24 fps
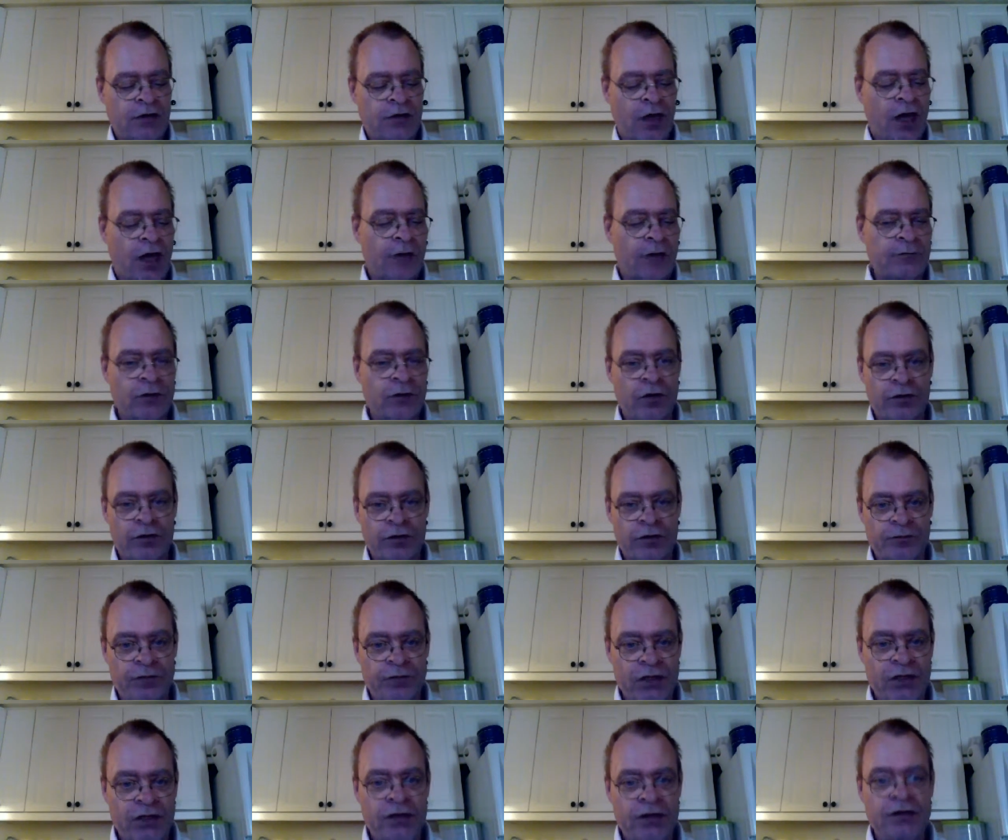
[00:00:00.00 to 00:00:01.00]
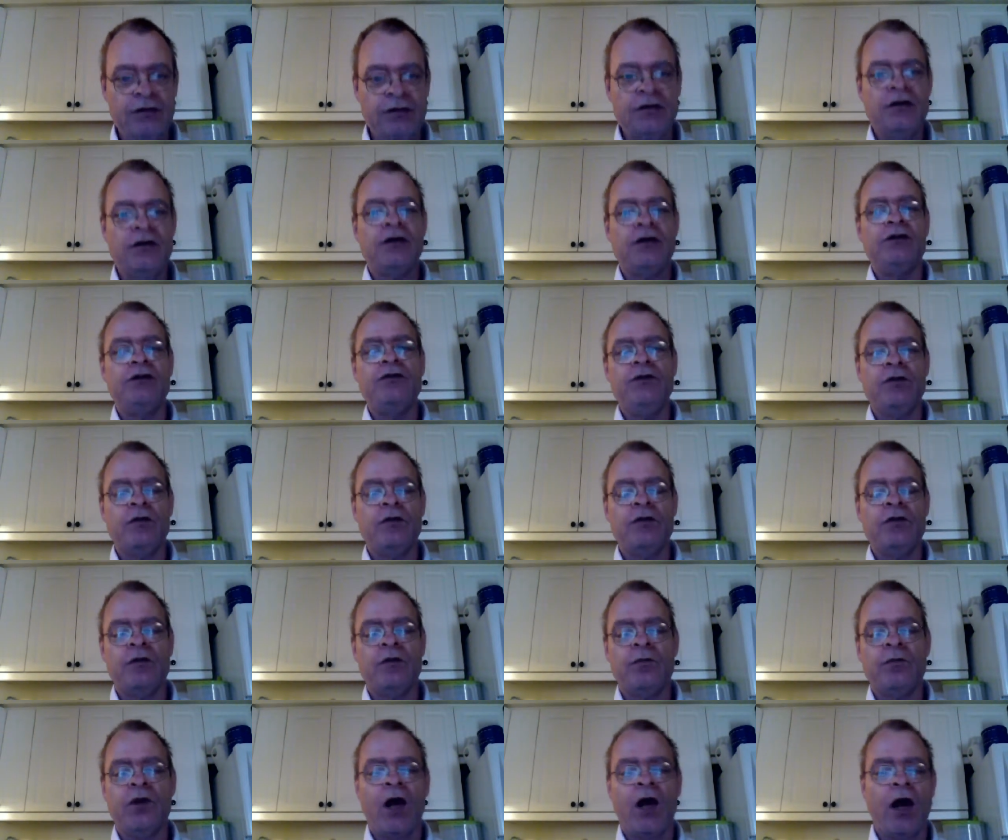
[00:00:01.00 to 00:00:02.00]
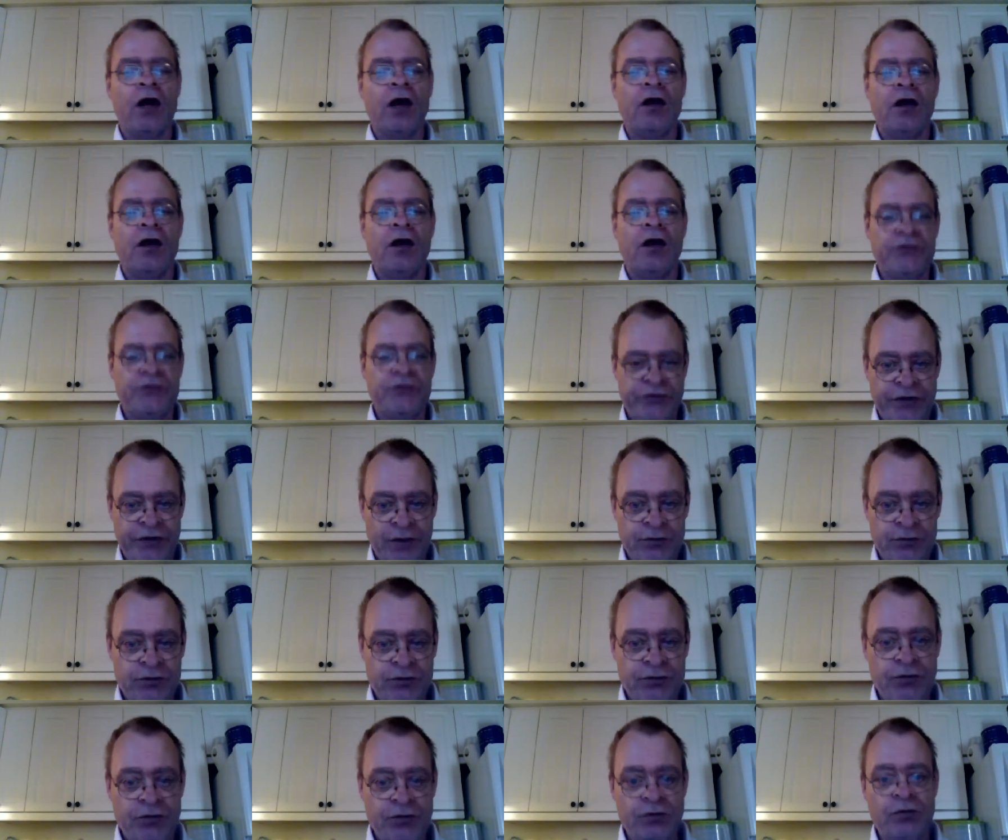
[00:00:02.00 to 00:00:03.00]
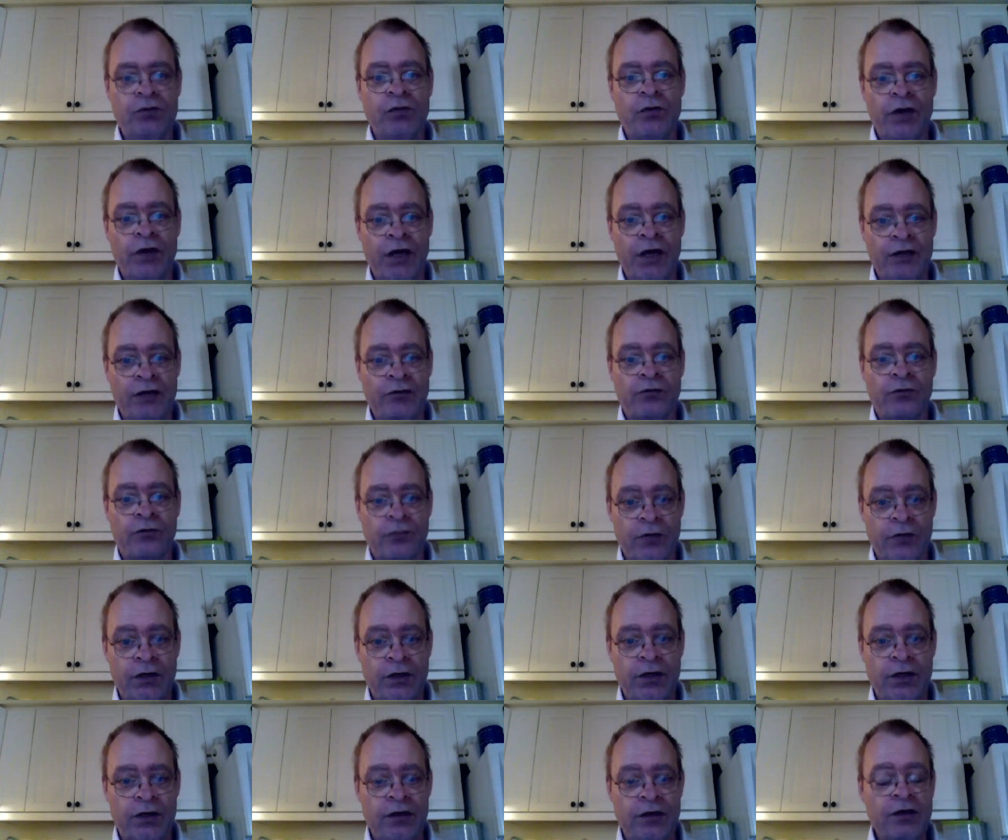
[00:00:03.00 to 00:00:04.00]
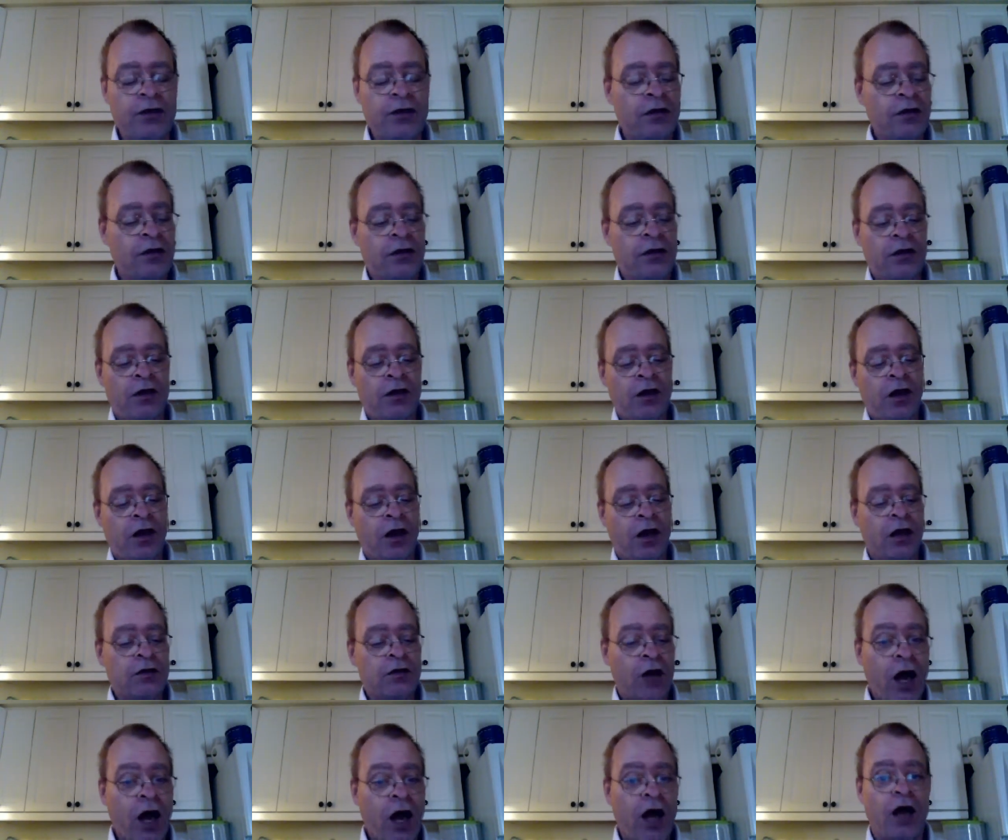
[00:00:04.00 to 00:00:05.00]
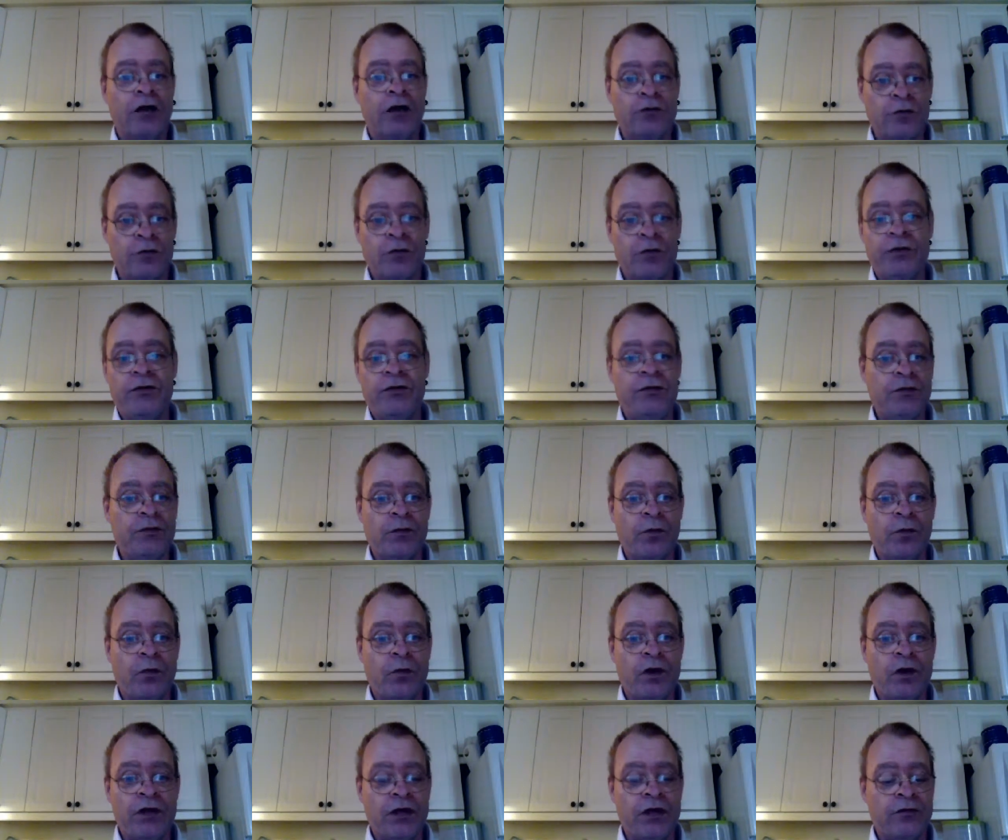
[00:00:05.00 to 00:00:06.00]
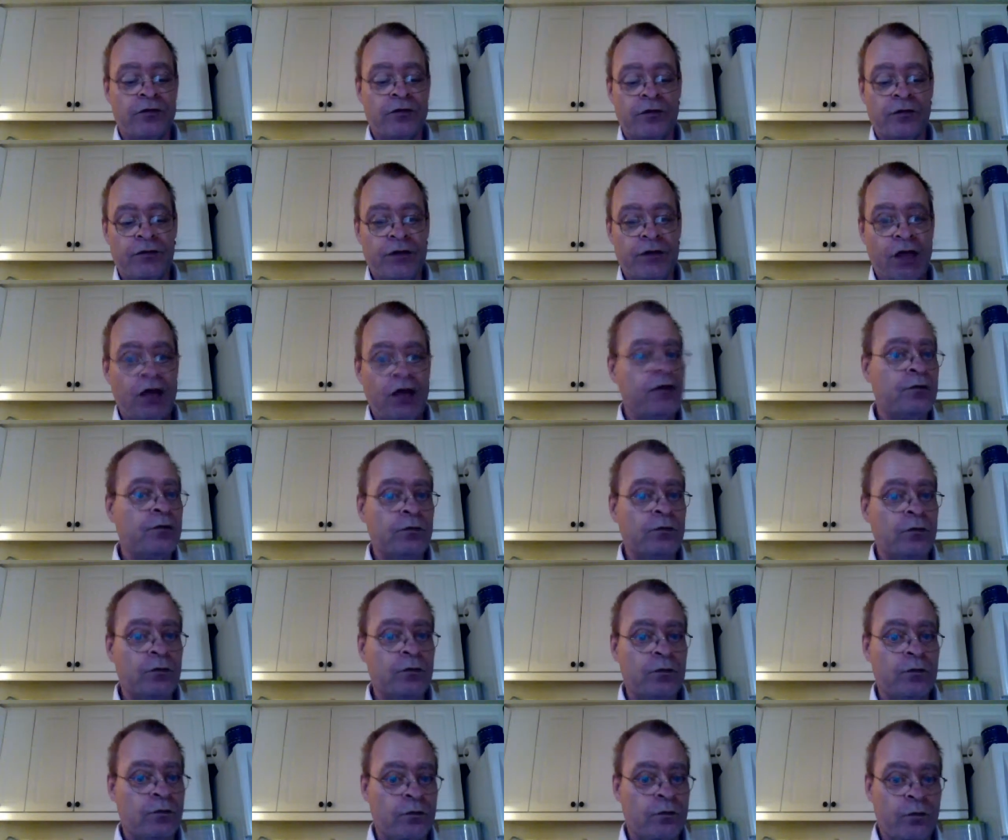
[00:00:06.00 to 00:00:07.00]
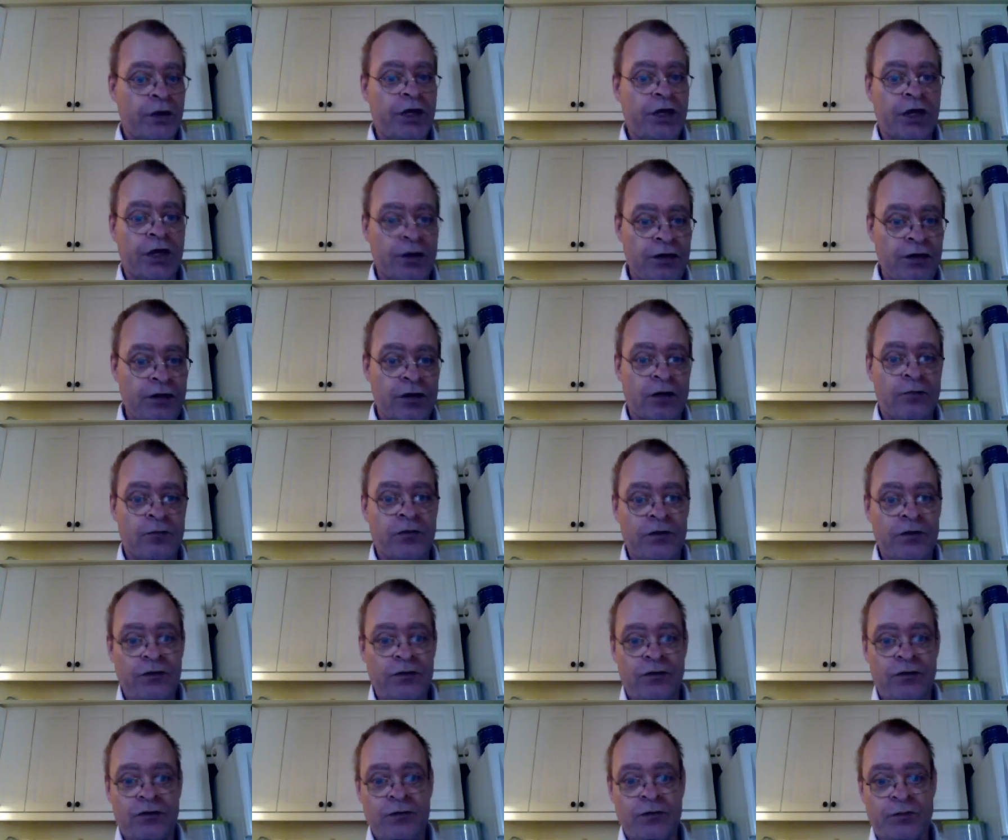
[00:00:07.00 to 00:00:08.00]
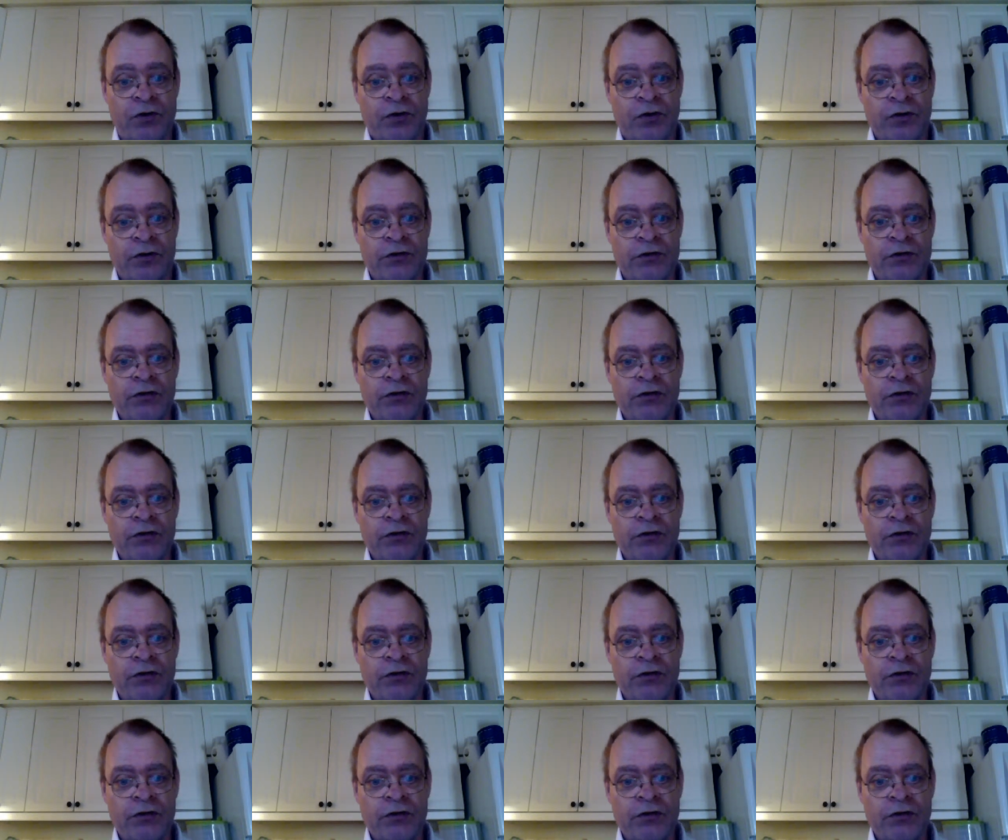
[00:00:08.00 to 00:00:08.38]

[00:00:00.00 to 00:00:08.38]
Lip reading: I'm going to be doing a blog on steps 2 and 3, along with whatever date we end up in this book.